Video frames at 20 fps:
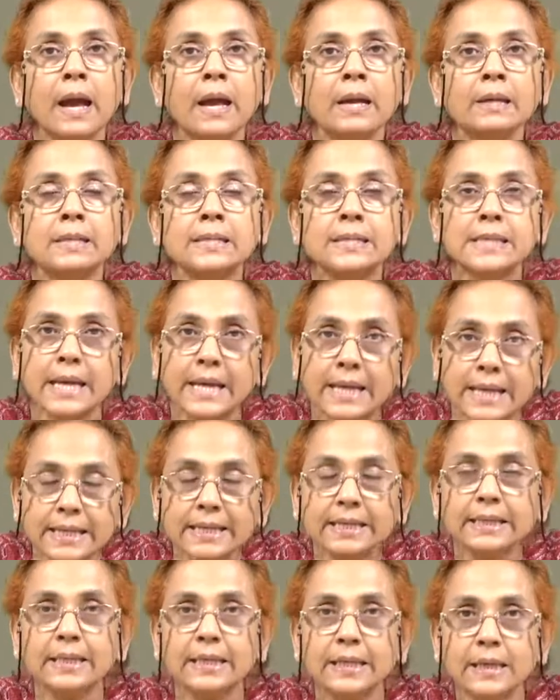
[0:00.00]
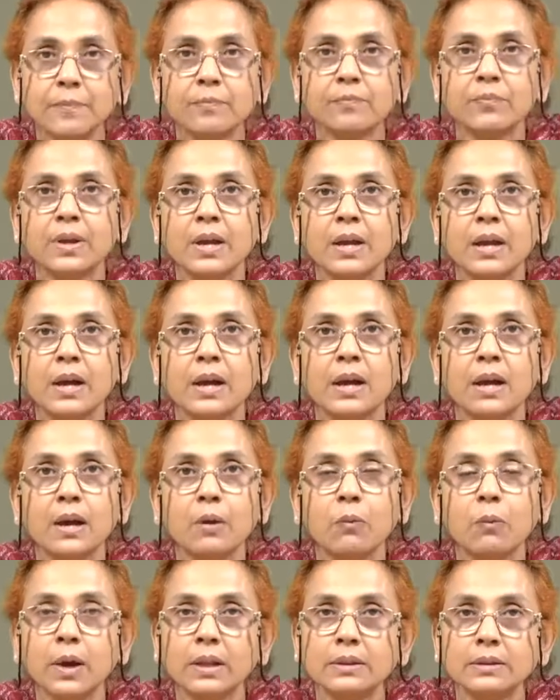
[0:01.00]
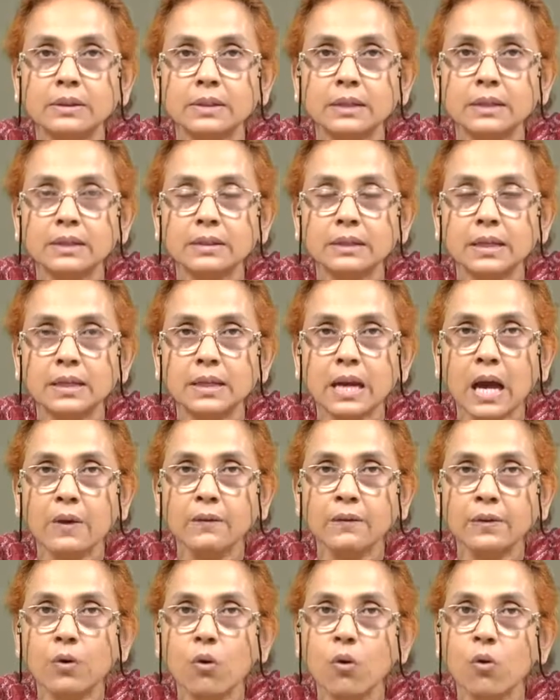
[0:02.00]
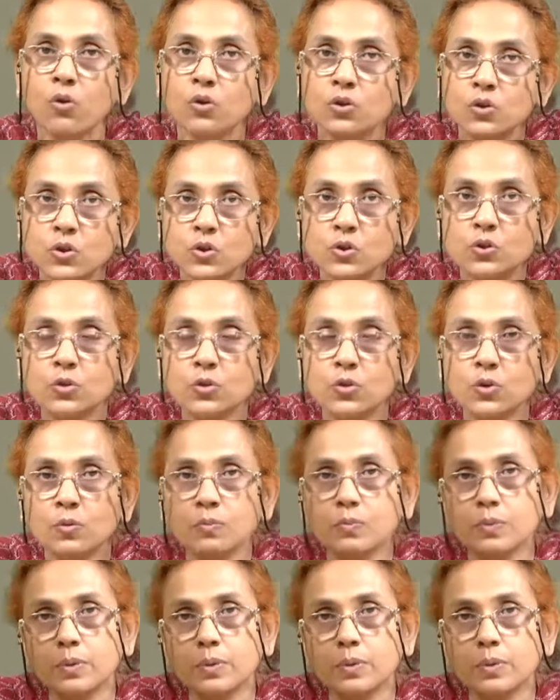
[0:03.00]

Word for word: And secondly, uh, one thing that I will also